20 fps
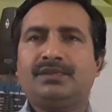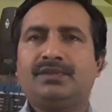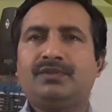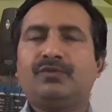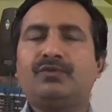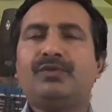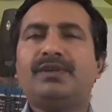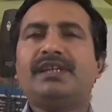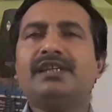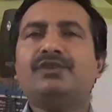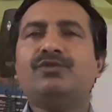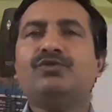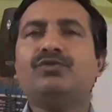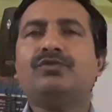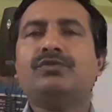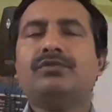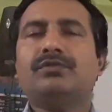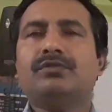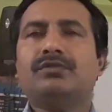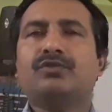Will
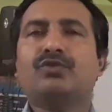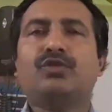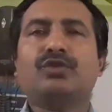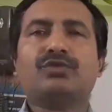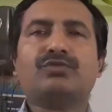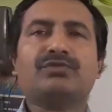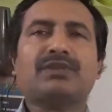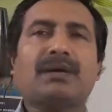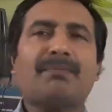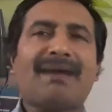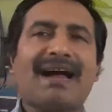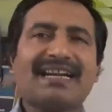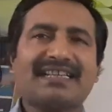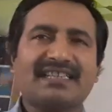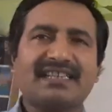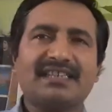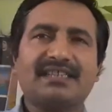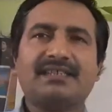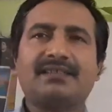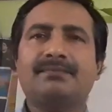you go to the
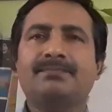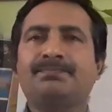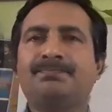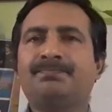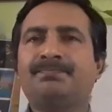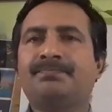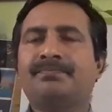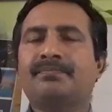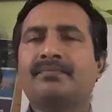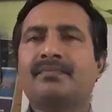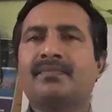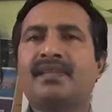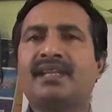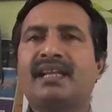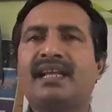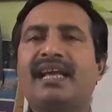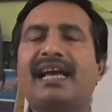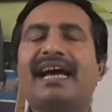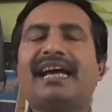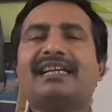market
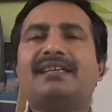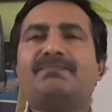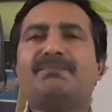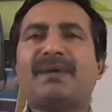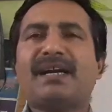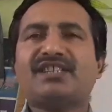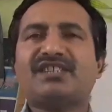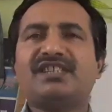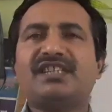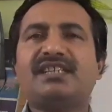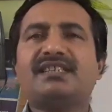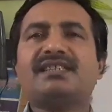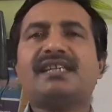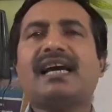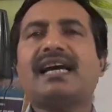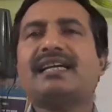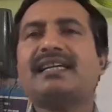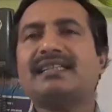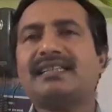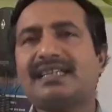and purchase
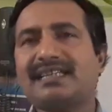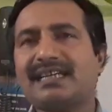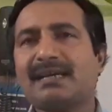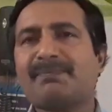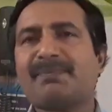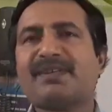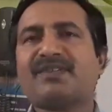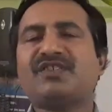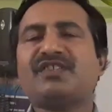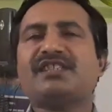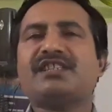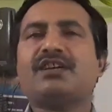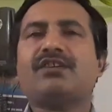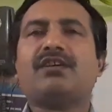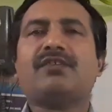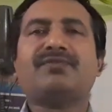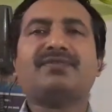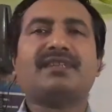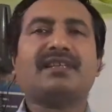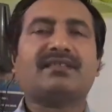another capacitor
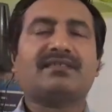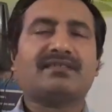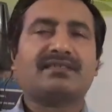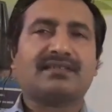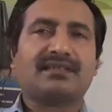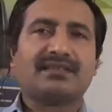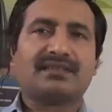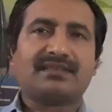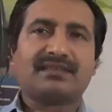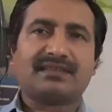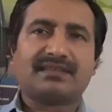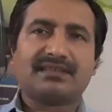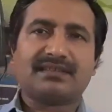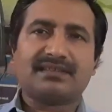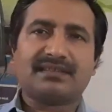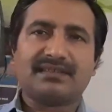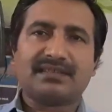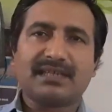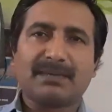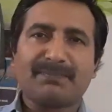of the
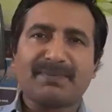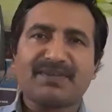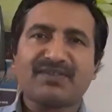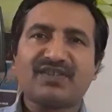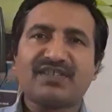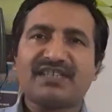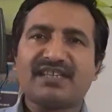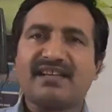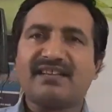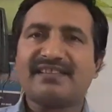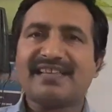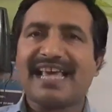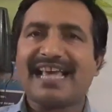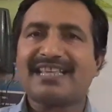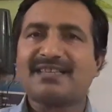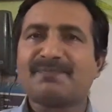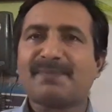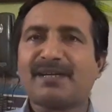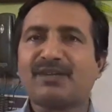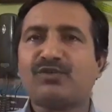capacitance
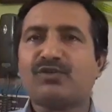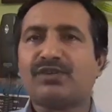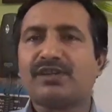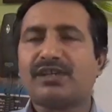as per your